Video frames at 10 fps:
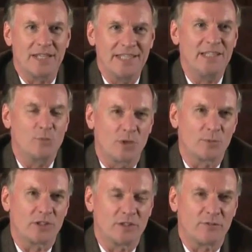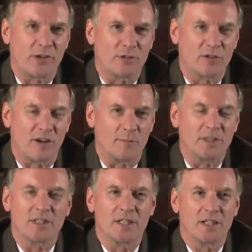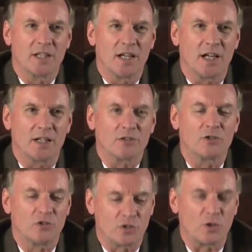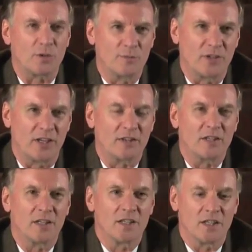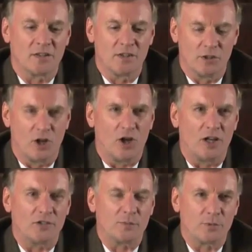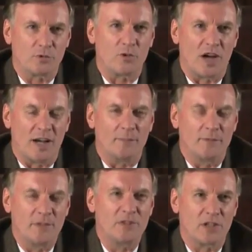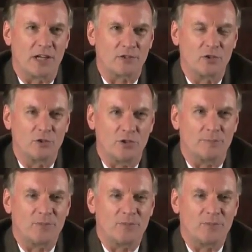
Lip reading: anyone within the federal government to circumvent the laws prescribed in the Constitution.